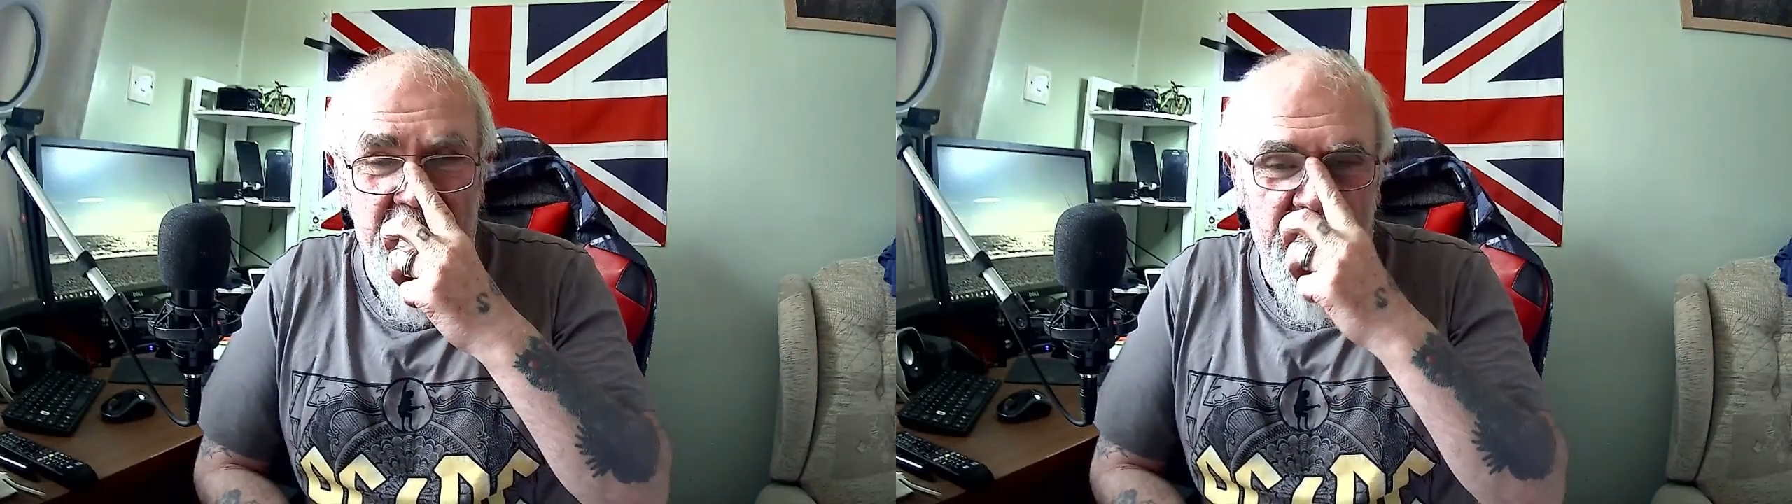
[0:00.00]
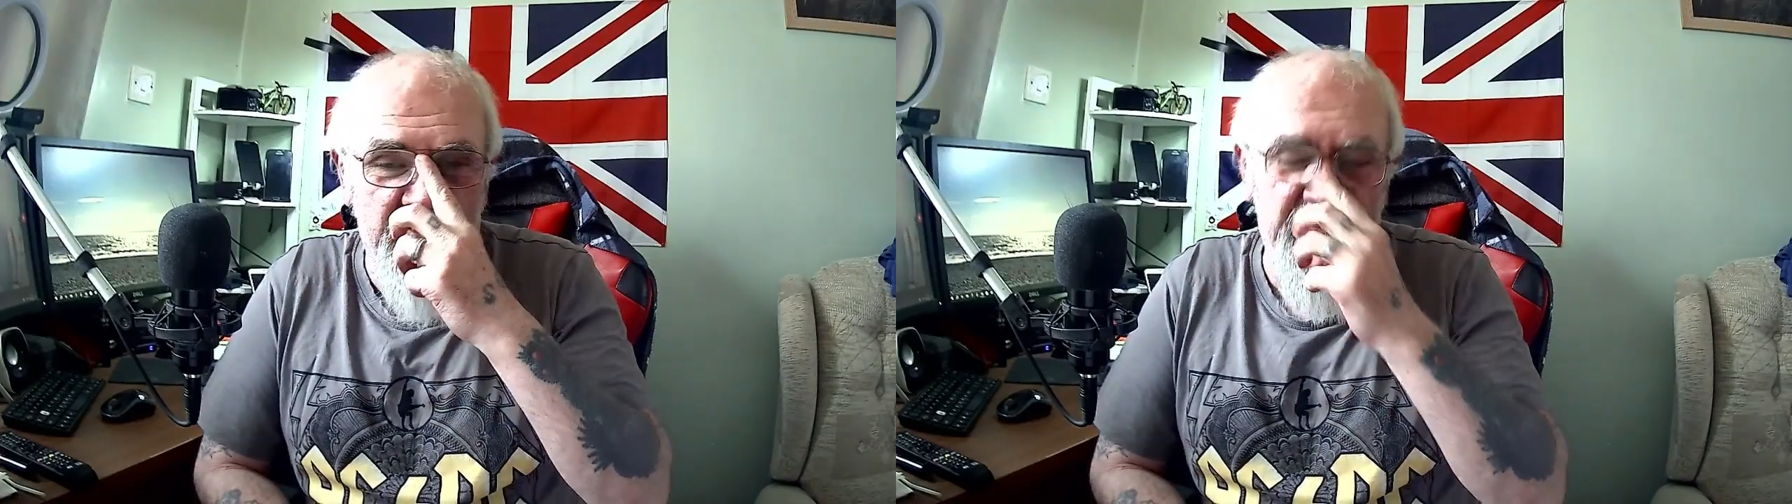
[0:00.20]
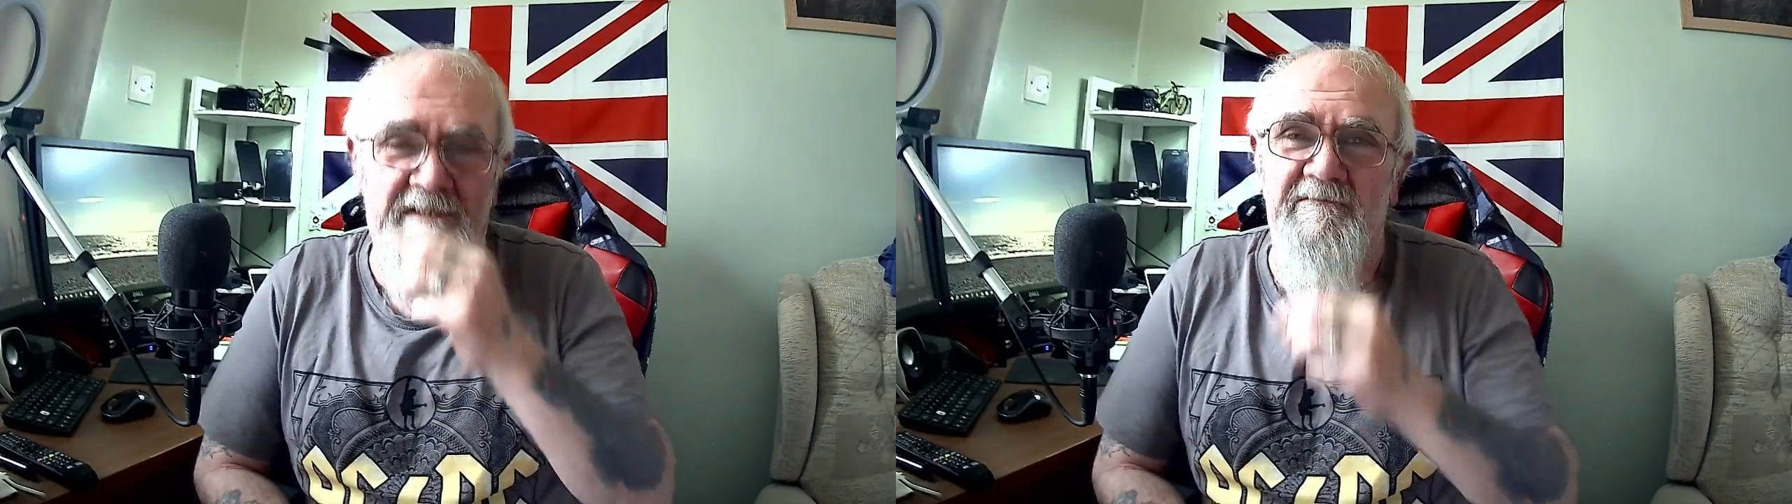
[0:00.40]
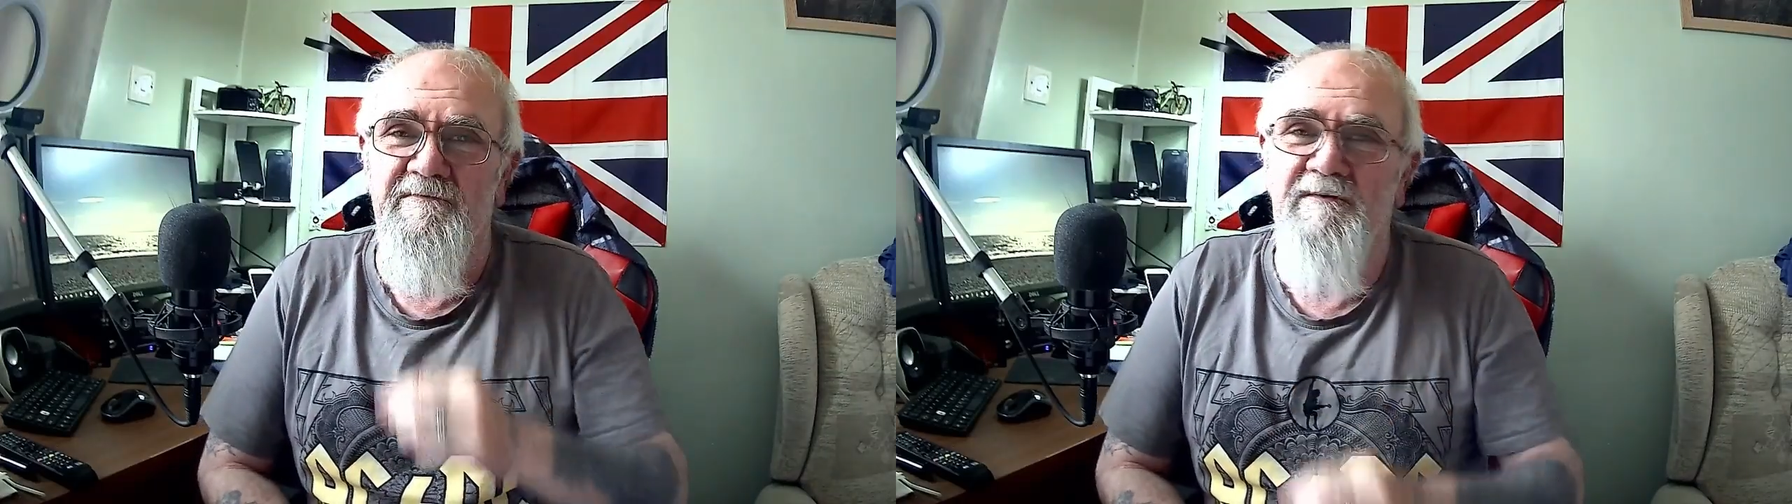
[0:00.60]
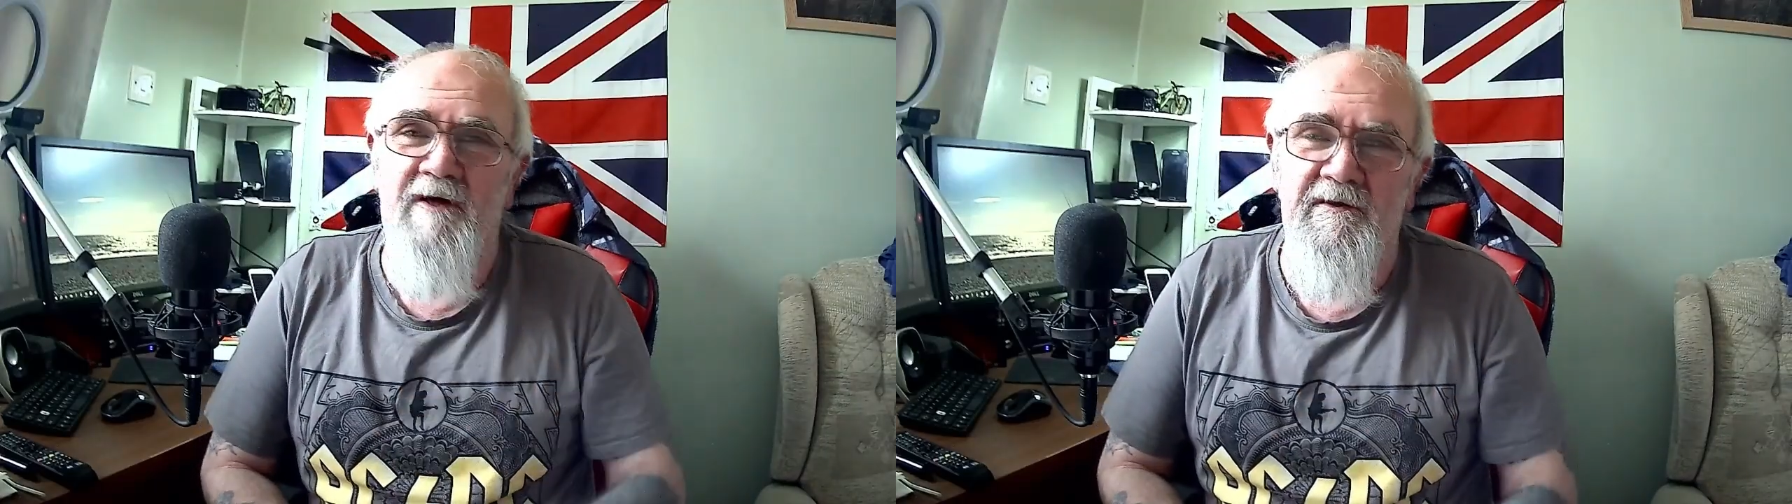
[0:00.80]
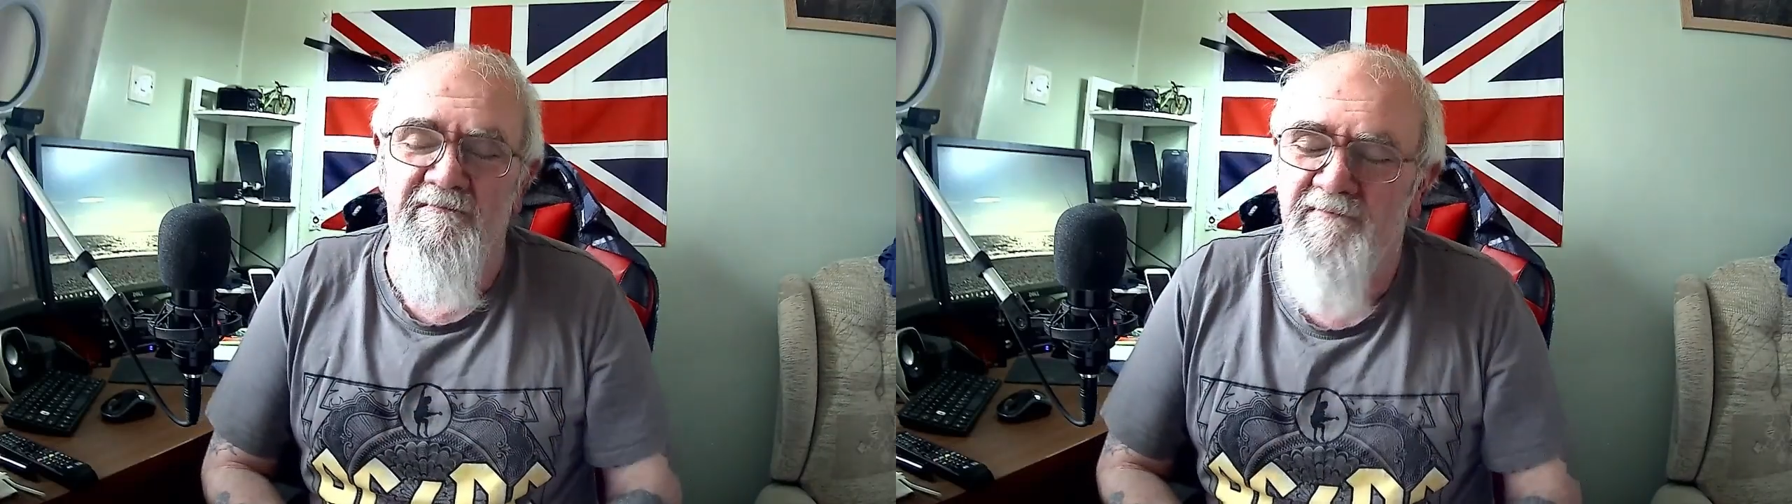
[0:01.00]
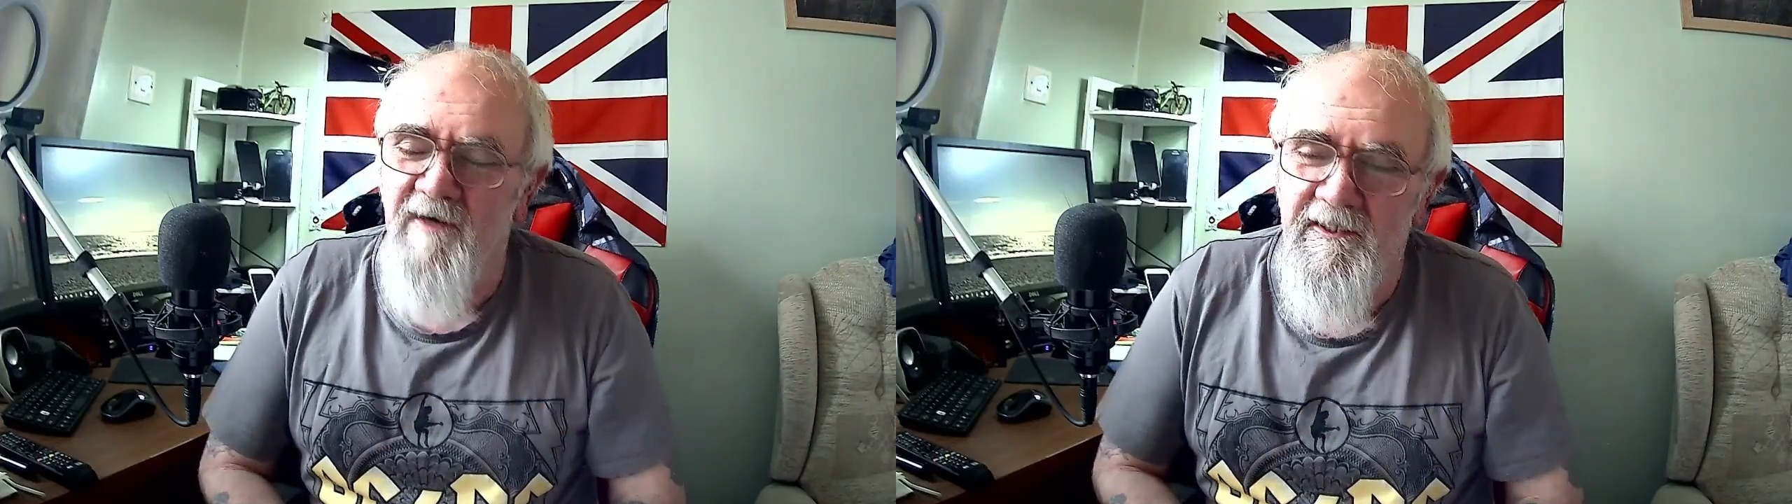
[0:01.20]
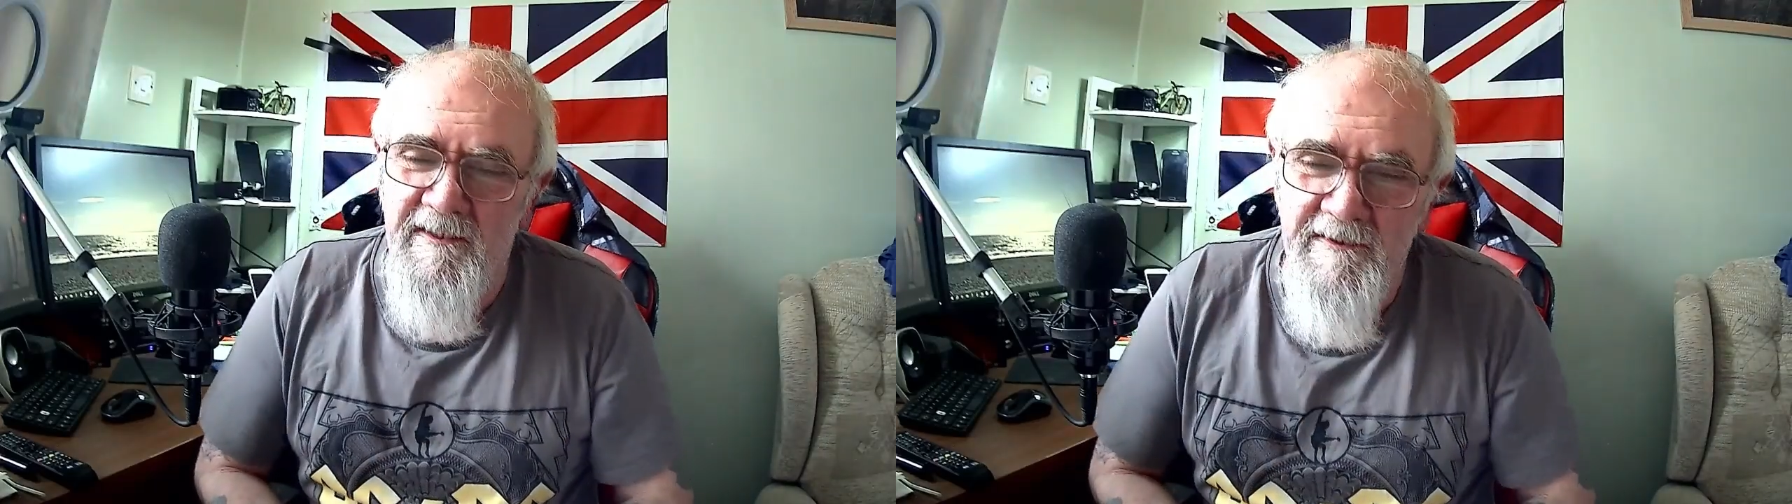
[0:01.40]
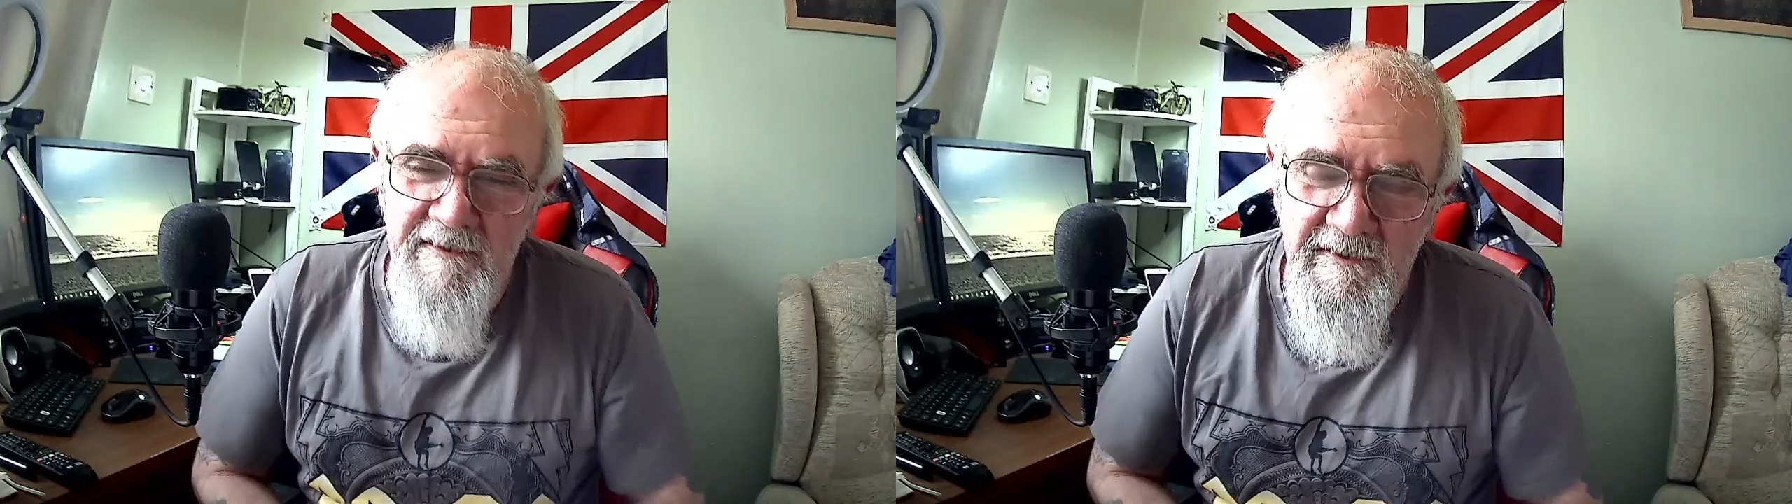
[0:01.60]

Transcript: I couldn't give a fucking fuck.